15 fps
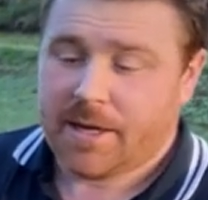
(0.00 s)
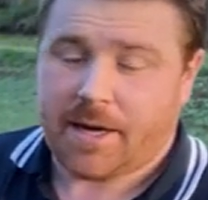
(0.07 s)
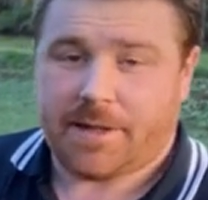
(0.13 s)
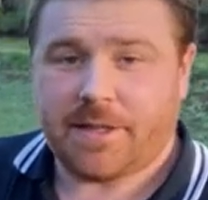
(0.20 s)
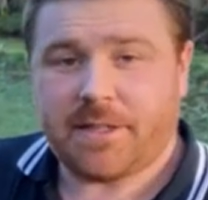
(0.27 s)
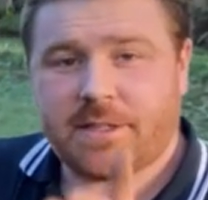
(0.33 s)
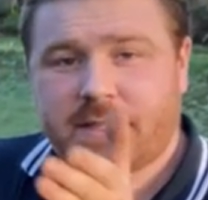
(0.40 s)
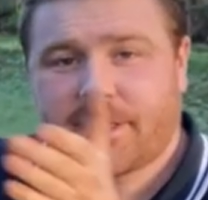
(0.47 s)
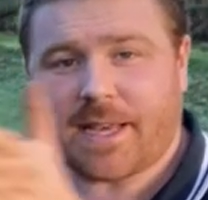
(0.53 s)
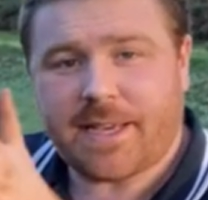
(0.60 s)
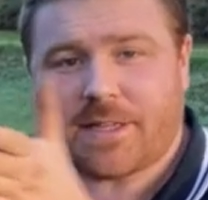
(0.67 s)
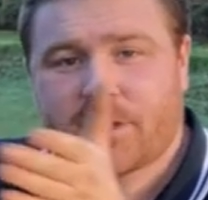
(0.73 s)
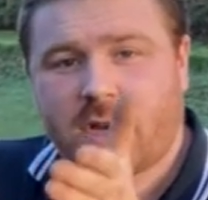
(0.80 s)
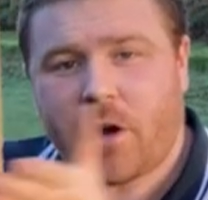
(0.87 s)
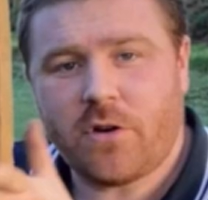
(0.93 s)
And these
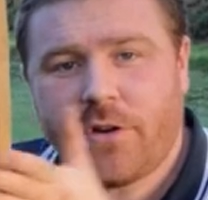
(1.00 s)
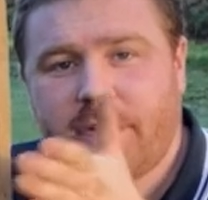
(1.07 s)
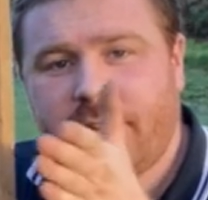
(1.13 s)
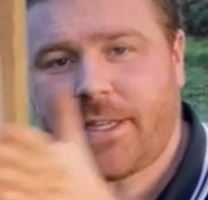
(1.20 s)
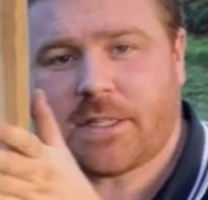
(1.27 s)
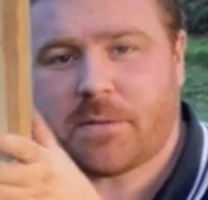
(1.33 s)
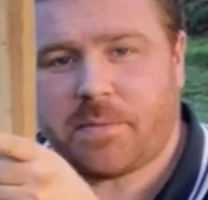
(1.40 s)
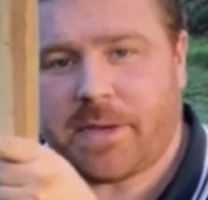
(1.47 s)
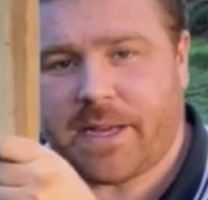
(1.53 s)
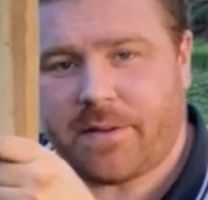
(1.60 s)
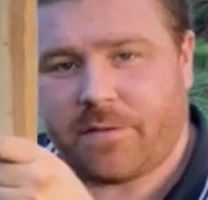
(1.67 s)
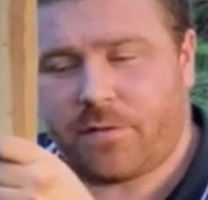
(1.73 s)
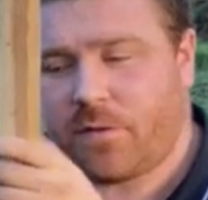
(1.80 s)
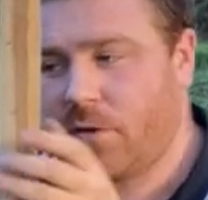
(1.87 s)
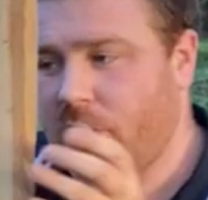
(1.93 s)
stakes only need to be
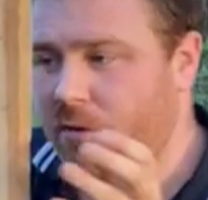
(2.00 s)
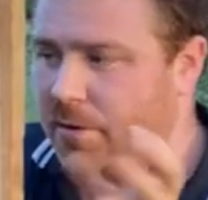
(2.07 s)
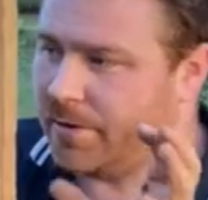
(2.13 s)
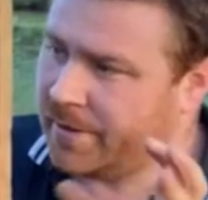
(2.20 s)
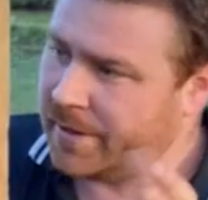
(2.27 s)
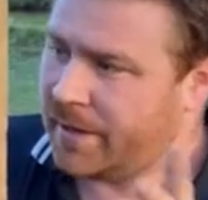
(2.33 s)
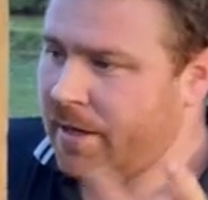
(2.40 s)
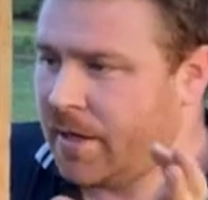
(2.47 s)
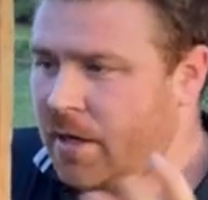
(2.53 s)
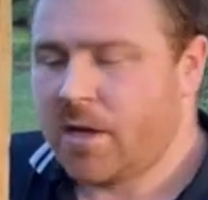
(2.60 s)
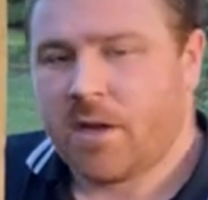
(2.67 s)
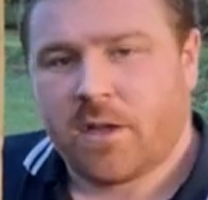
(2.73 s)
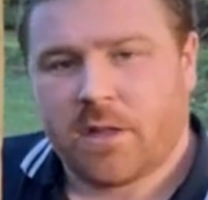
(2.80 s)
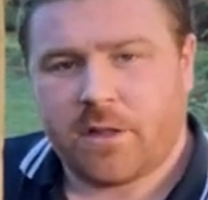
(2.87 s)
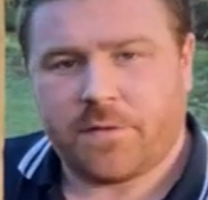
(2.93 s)
in for
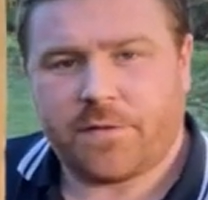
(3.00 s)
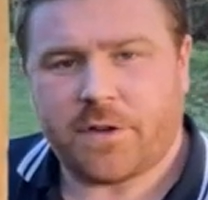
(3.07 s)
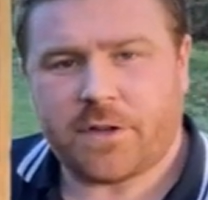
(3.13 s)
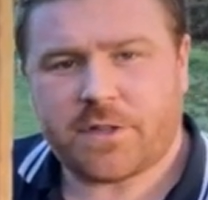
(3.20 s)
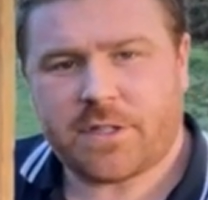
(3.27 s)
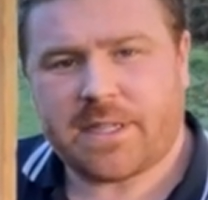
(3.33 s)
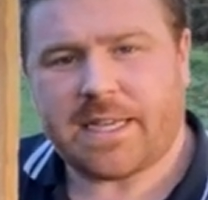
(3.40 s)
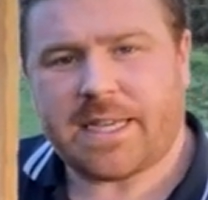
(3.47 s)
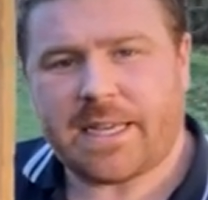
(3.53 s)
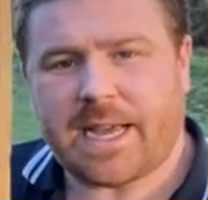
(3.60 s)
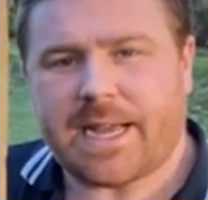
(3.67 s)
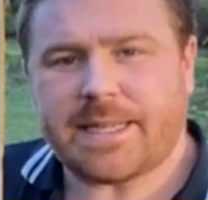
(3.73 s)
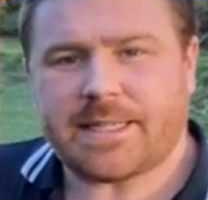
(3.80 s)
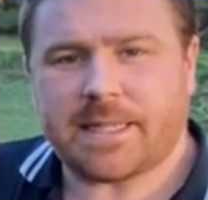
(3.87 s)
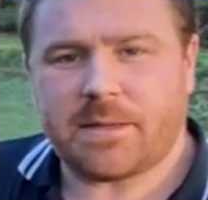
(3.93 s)
the first year,
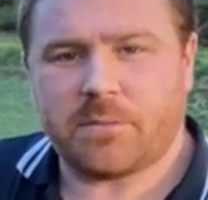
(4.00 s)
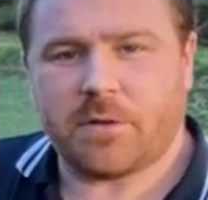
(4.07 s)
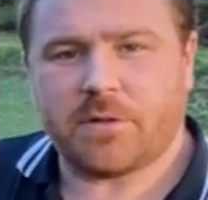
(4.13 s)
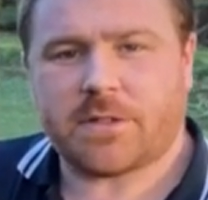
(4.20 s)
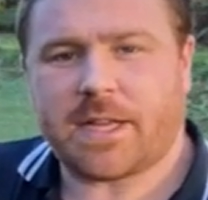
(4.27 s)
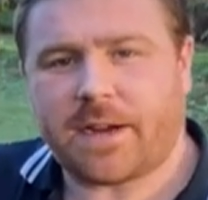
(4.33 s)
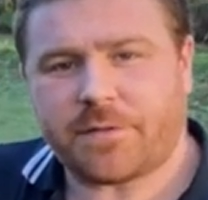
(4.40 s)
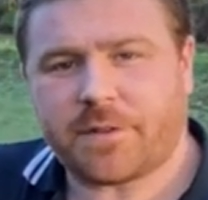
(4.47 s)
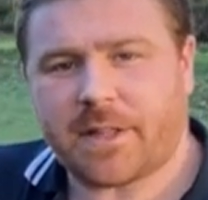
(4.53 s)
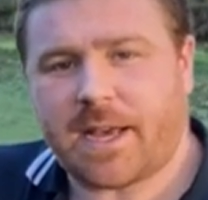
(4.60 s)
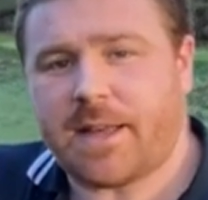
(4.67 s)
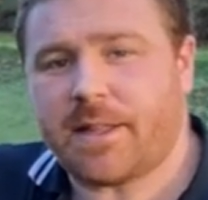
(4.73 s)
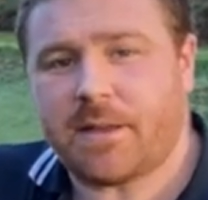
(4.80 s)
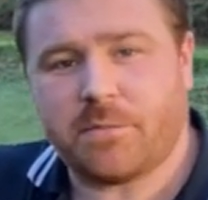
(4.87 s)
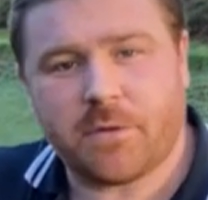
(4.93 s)
18 months after
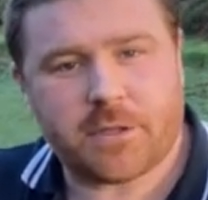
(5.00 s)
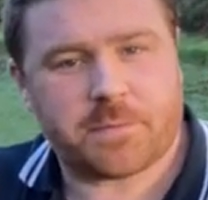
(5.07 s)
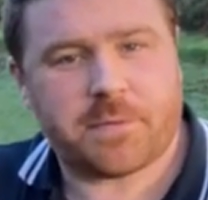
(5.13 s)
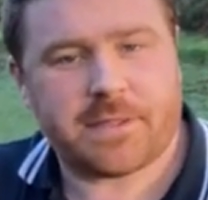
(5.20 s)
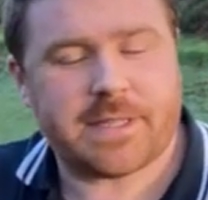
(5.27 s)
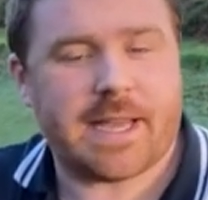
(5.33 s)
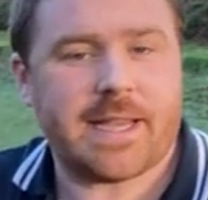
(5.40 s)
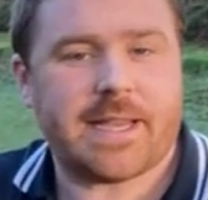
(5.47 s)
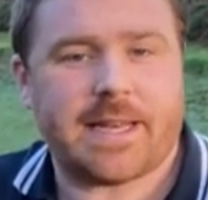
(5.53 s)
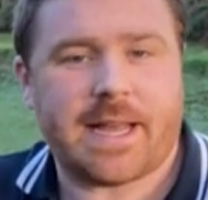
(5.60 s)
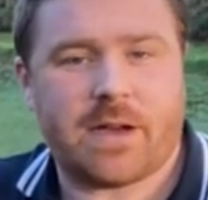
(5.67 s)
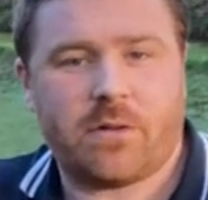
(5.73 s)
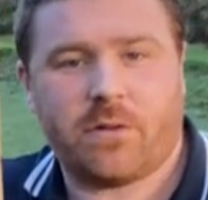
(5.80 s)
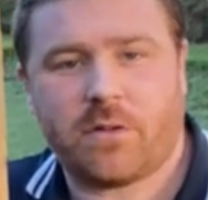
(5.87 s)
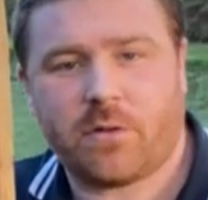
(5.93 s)
that, they must be taken
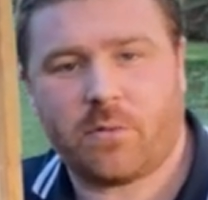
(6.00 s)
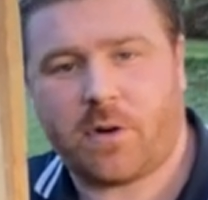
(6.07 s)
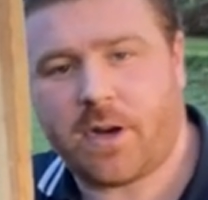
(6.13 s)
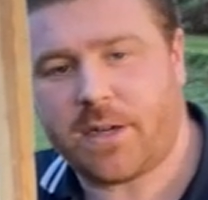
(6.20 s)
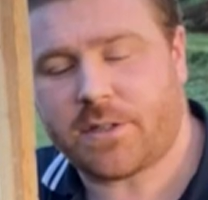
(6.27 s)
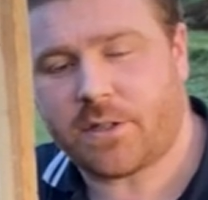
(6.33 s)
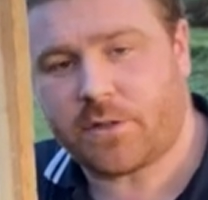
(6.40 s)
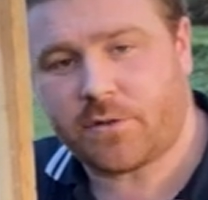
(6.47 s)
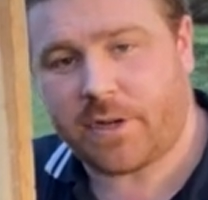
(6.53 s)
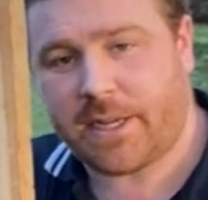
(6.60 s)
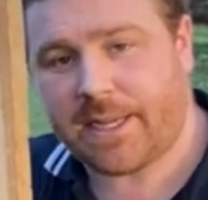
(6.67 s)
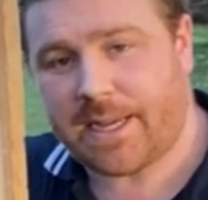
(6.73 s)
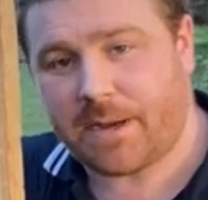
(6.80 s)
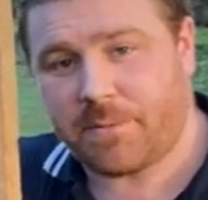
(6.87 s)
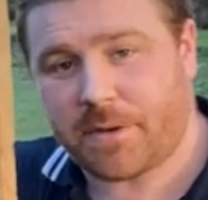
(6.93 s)
out, otherwise the
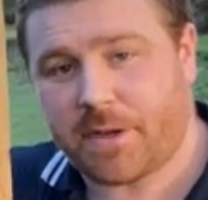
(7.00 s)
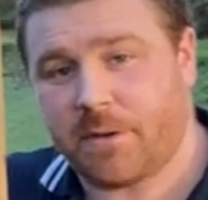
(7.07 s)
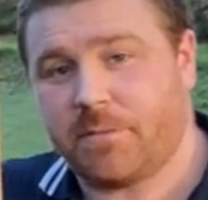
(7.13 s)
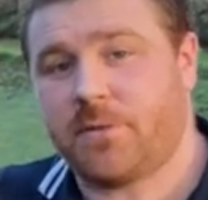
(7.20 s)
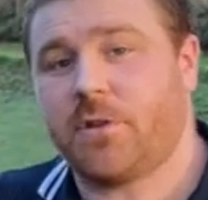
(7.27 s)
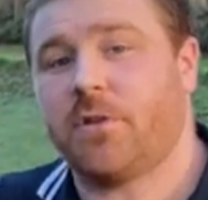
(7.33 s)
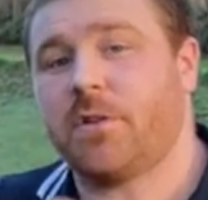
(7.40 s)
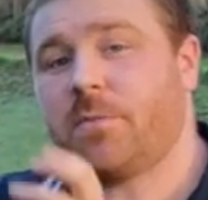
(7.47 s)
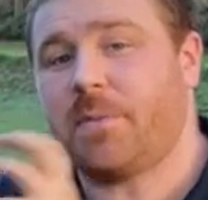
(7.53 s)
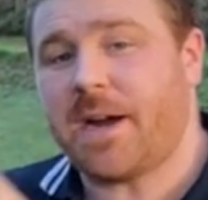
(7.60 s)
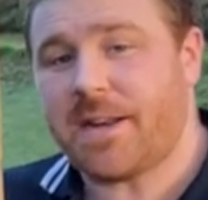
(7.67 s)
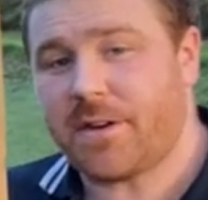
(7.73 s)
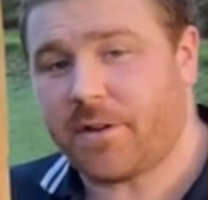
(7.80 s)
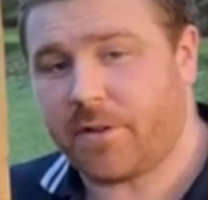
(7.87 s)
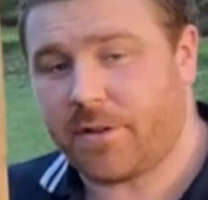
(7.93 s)
tree can become too
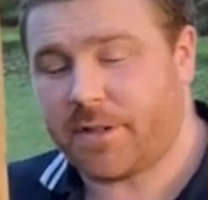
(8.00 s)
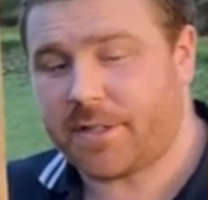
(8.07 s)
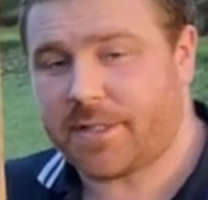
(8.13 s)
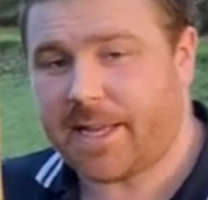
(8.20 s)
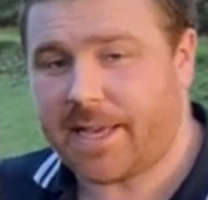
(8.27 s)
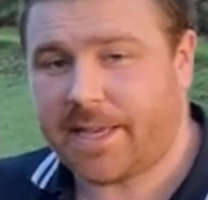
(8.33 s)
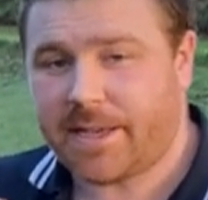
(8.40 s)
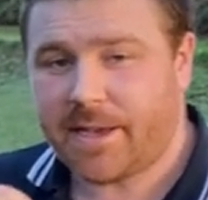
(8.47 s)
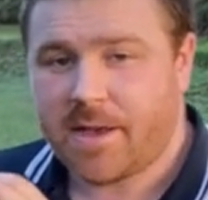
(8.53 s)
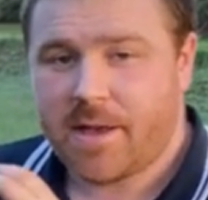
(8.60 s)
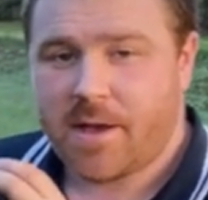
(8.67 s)
dependent on the stake.